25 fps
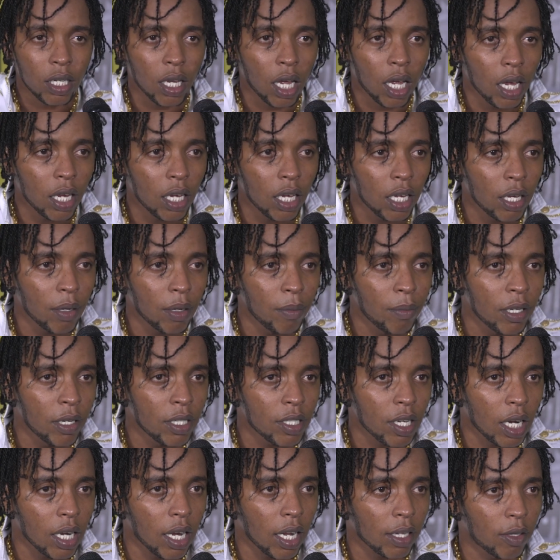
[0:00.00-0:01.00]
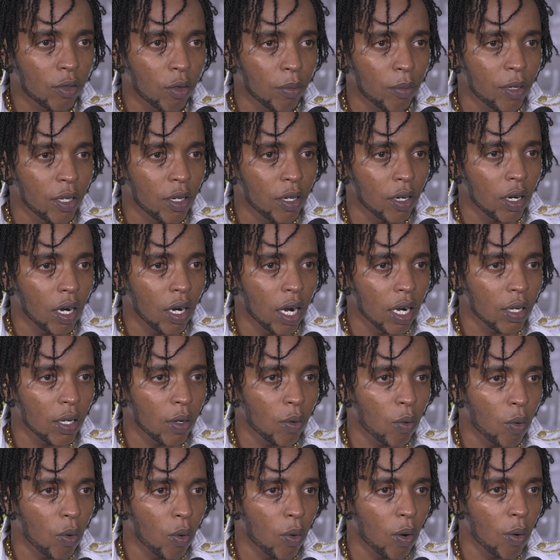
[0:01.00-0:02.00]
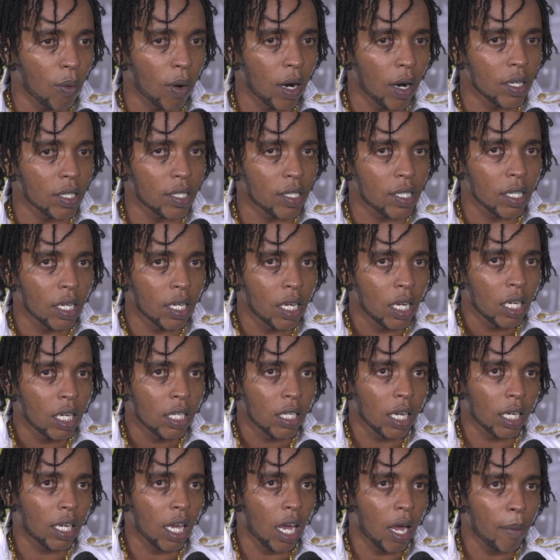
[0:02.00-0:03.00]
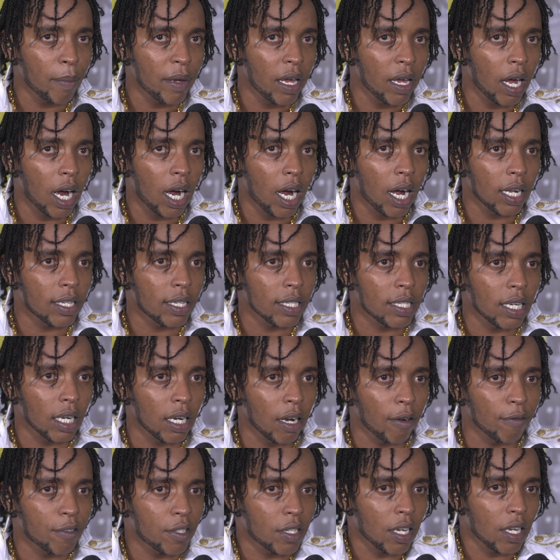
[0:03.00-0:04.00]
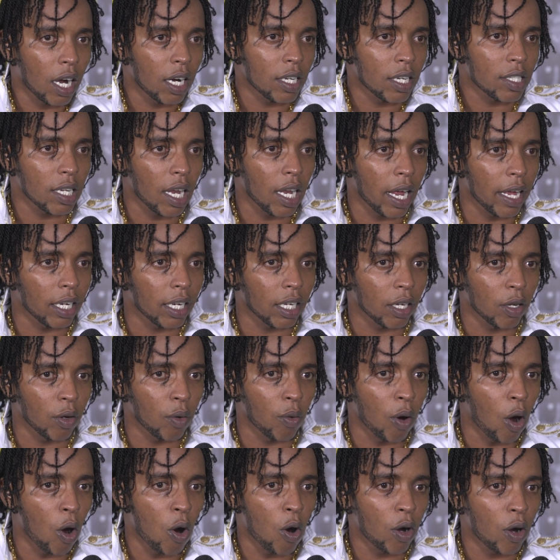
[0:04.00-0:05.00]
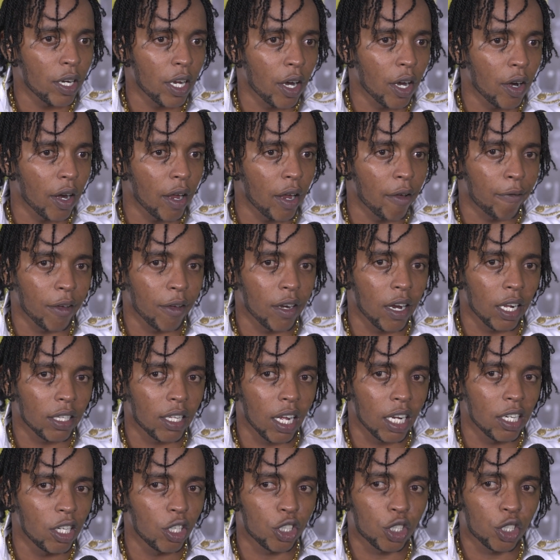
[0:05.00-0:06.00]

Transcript: Yeah, it means a lot to me, you know. Once you can be an artist and have songs like it, out there, if you're not on